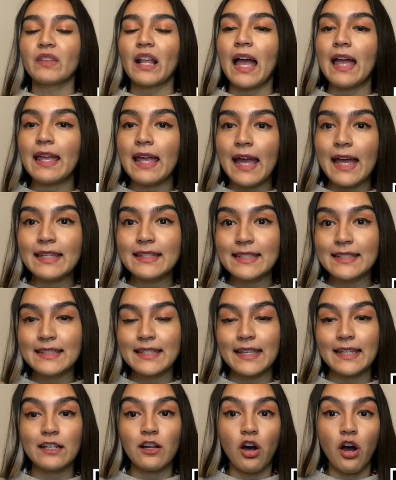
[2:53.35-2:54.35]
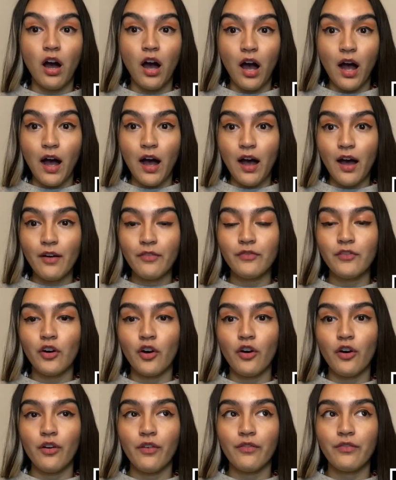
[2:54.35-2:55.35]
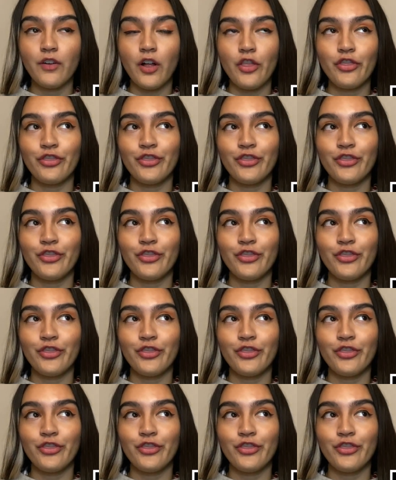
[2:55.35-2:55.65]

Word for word: I edited half of